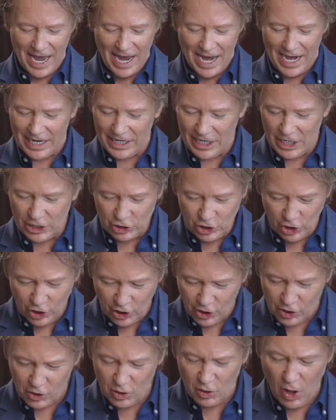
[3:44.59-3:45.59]
an
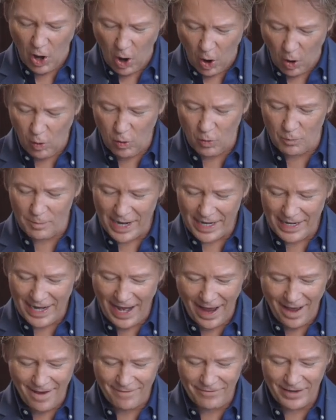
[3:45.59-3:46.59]
eternal home in
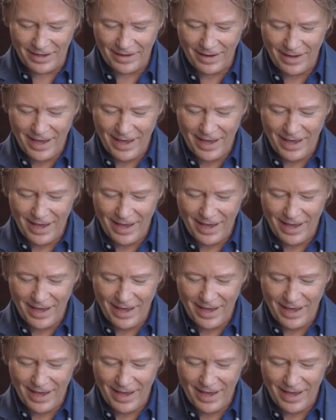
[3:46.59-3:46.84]
heaven.